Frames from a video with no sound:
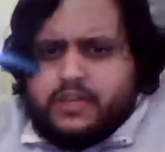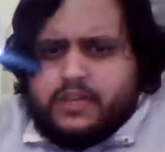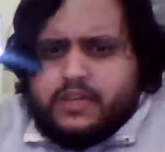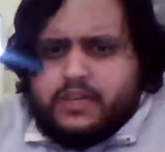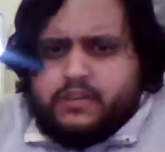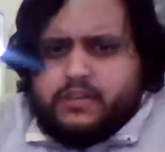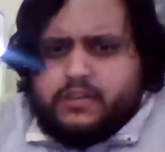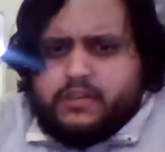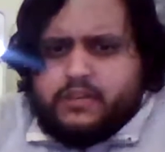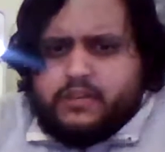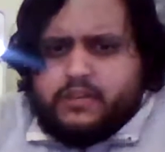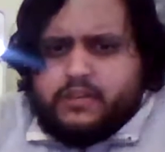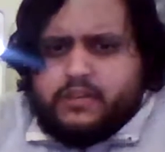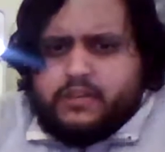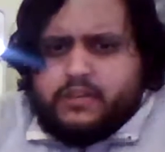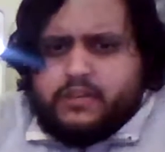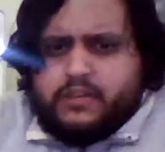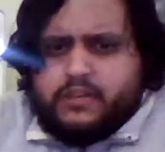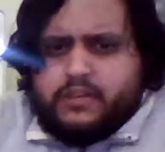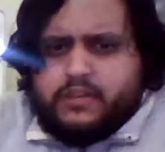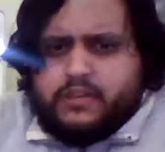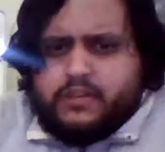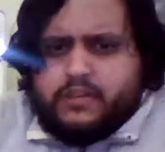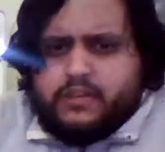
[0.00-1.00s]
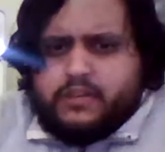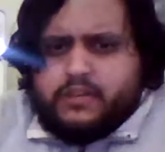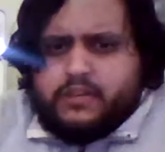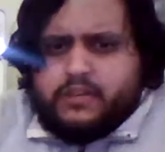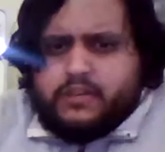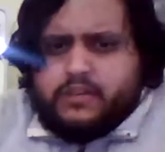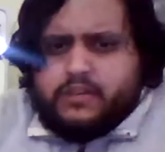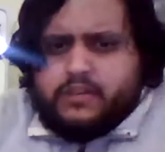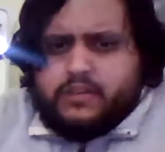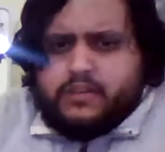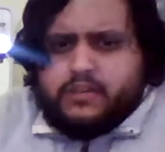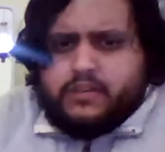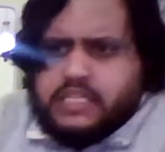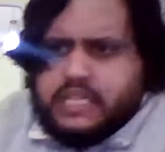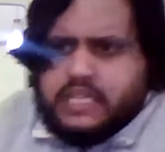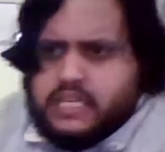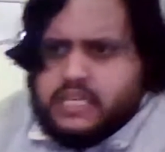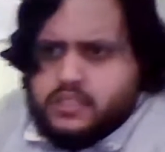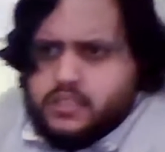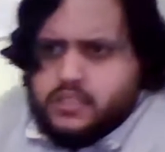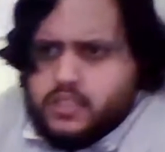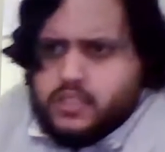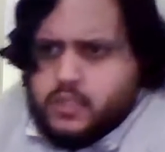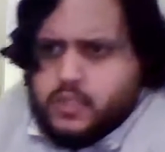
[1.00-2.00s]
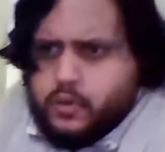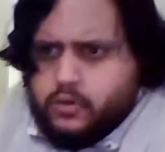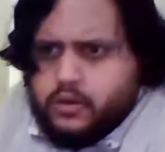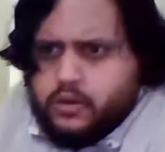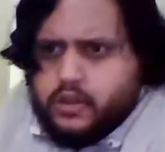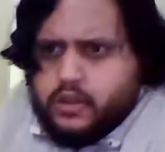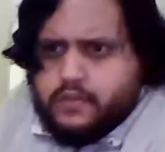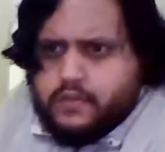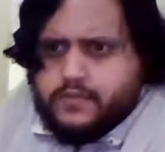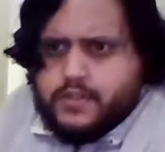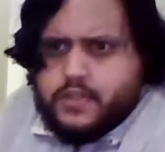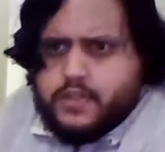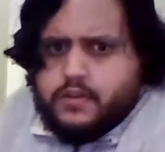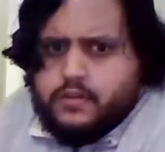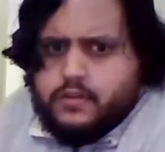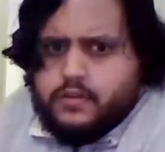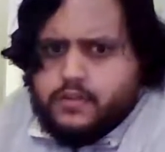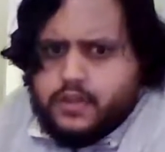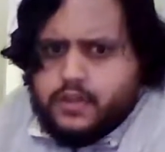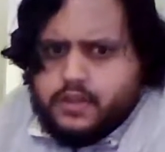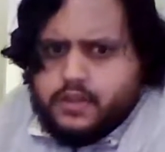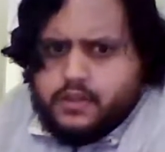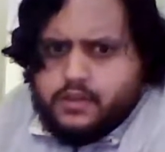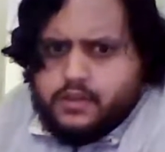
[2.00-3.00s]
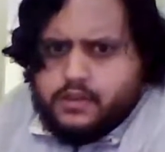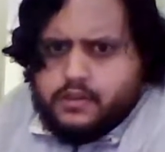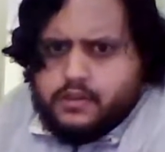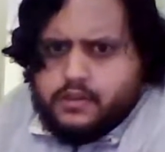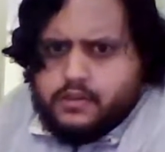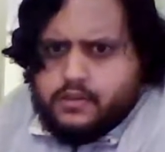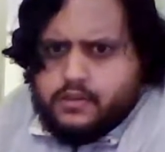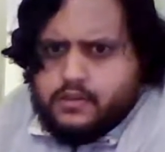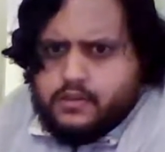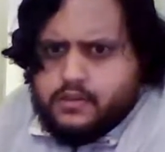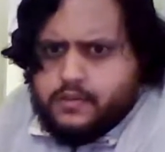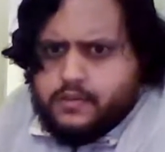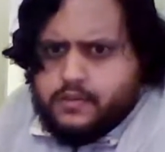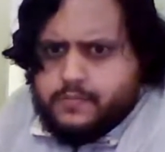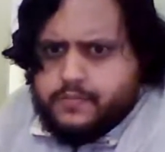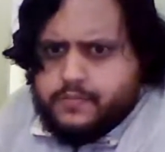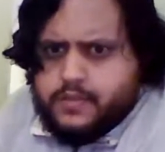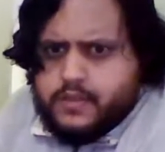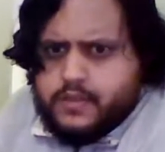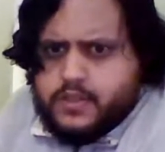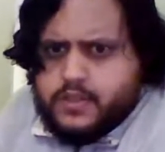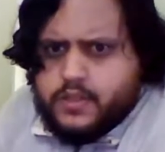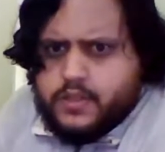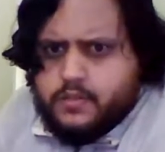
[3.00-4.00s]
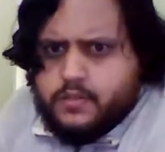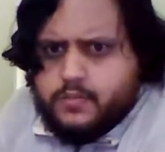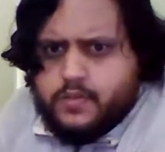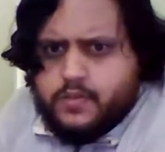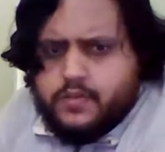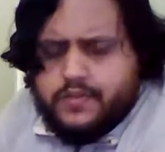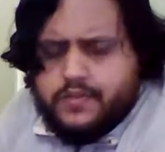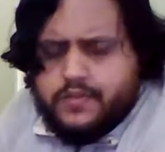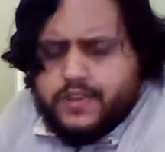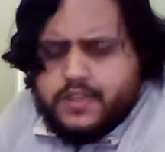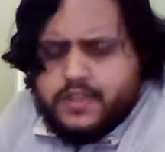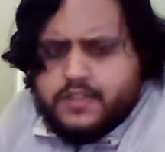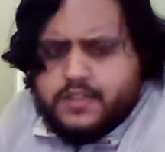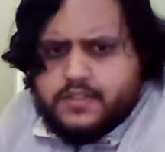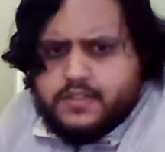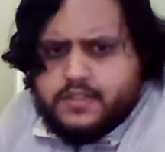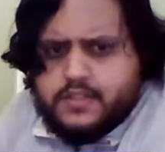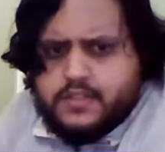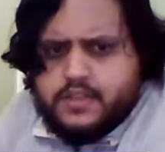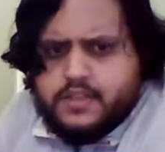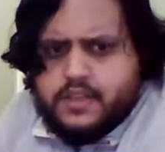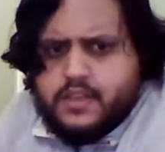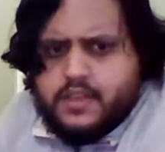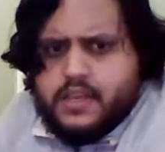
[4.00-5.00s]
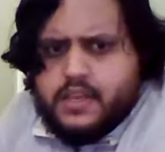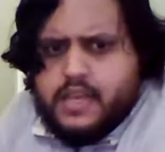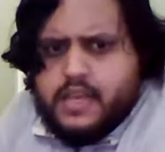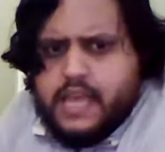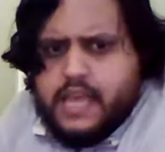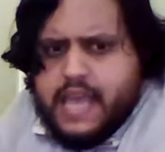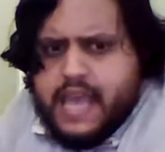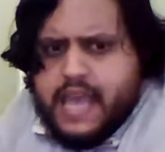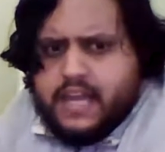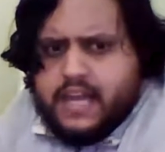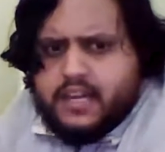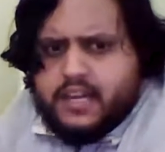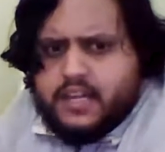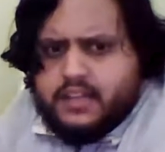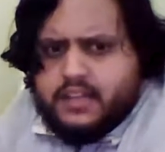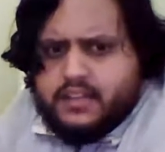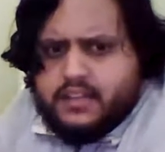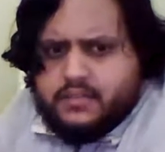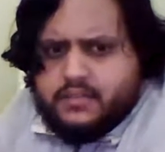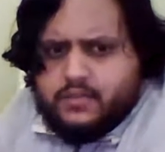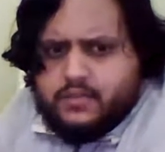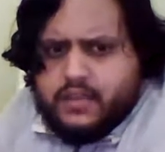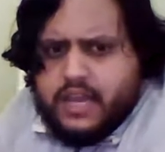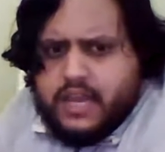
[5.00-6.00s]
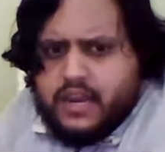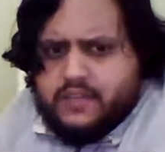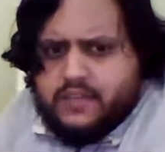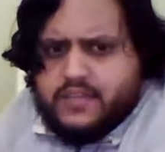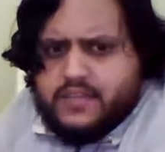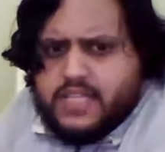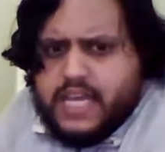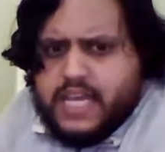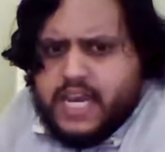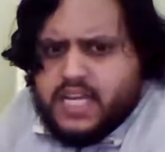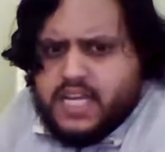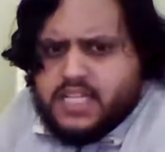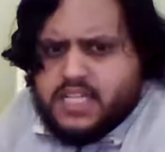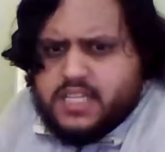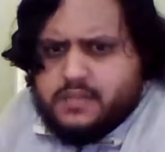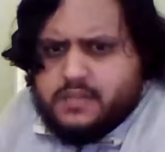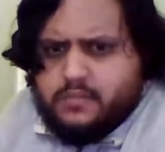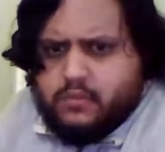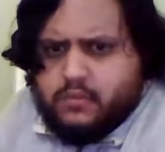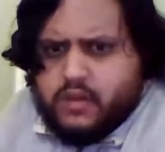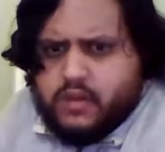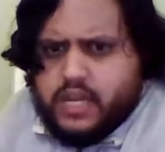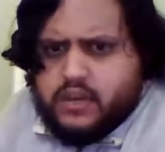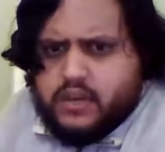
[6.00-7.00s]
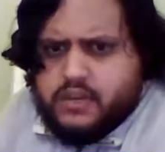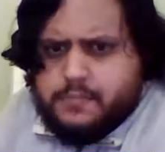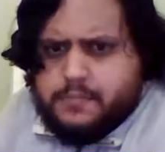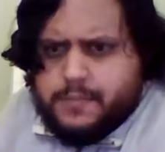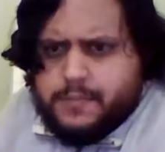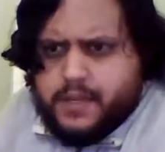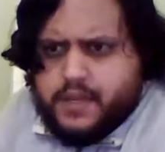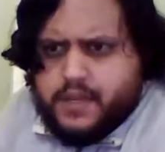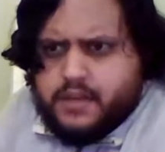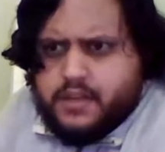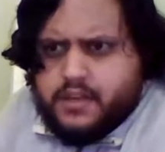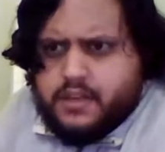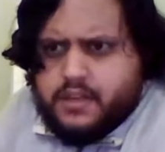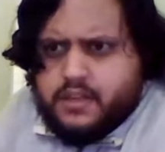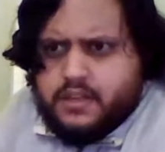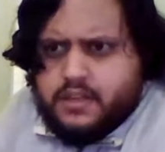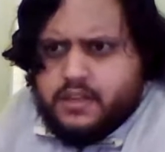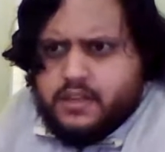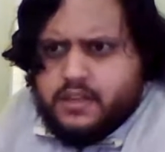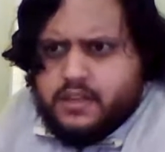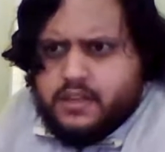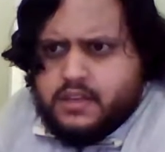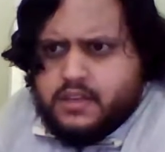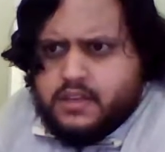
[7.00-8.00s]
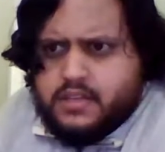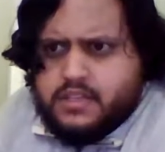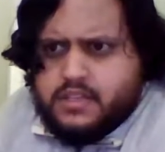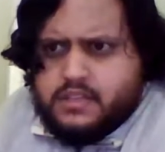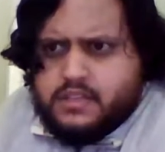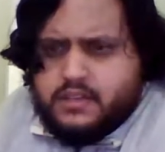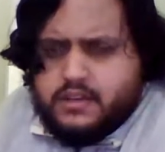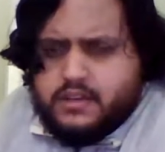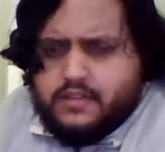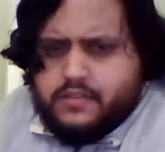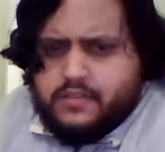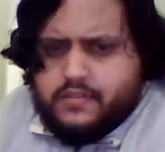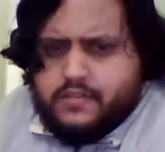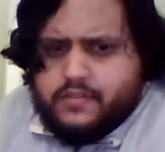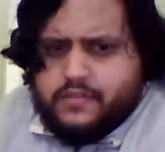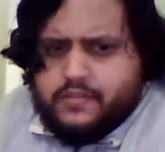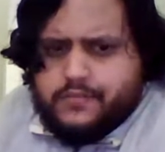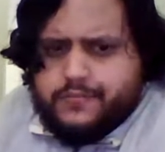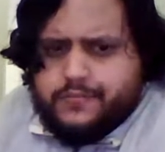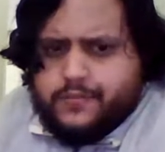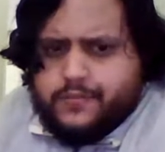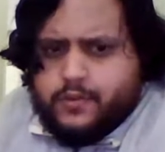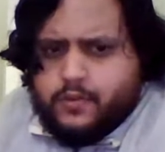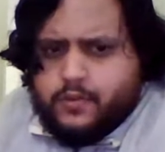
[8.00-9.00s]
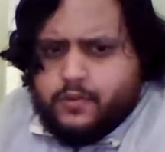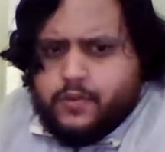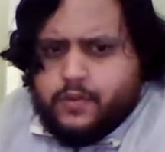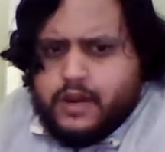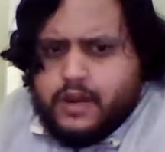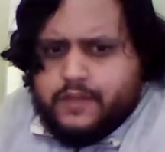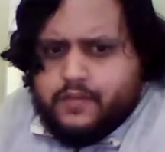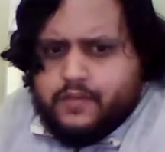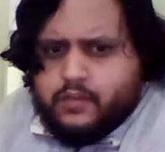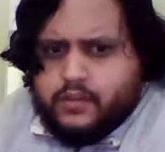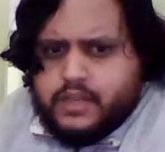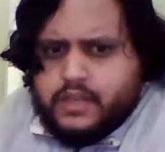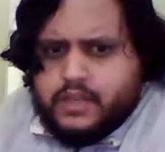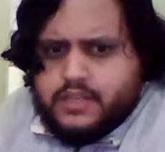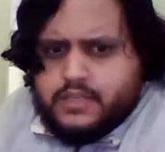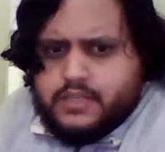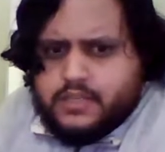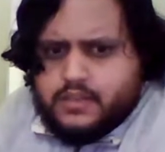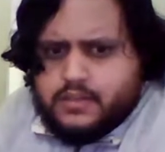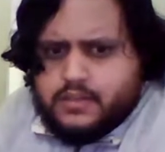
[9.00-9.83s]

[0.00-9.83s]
From what I was told, they changed the story of two of the two movies, edited, kind of changed them around a bit for whatever reason.